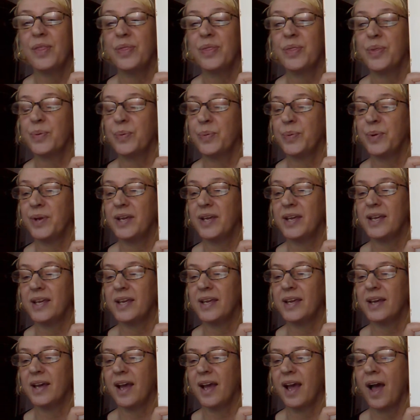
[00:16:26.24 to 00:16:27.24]

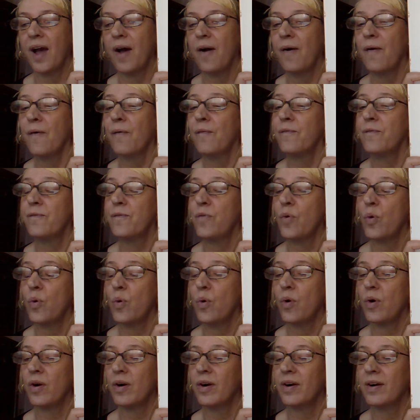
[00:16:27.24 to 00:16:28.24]
three,
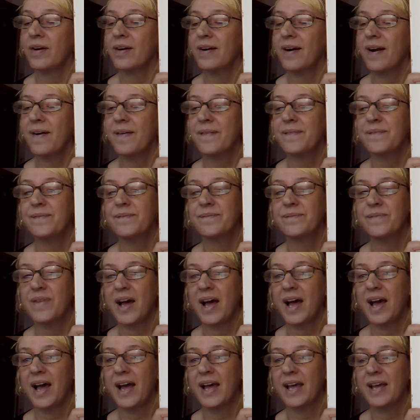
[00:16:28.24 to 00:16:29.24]
four,
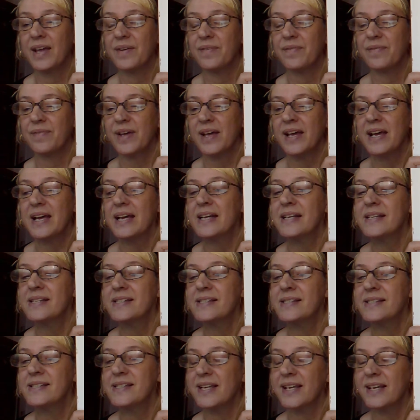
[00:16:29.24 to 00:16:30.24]
five,
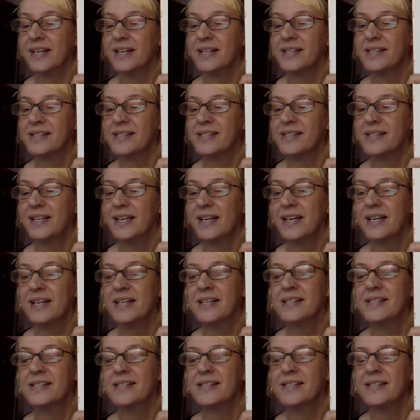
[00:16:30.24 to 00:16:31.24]
six,
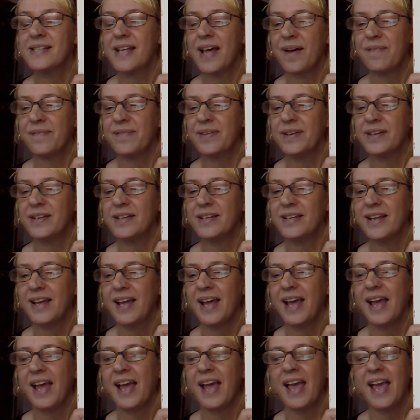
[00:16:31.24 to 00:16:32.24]
seven,
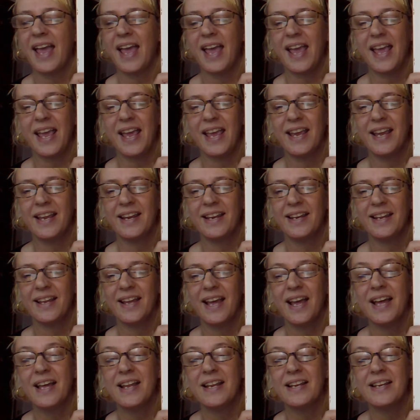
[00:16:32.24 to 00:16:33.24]
eight,
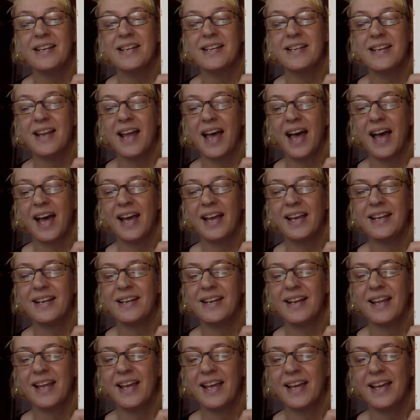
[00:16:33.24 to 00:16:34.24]

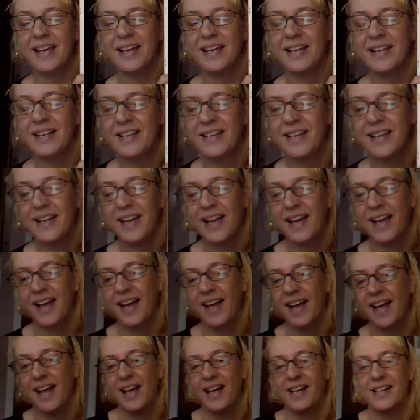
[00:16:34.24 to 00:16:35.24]
nine, and
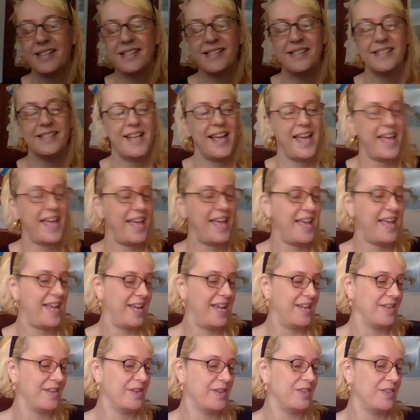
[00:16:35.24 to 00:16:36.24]

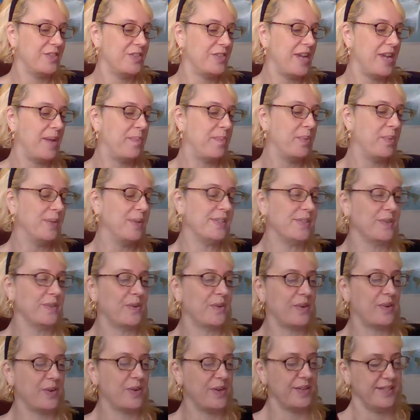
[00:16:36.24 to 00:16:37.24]
ten. Good job, boys and
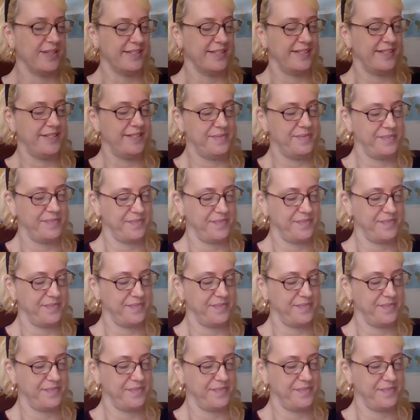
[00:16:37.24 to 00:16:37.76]
girls.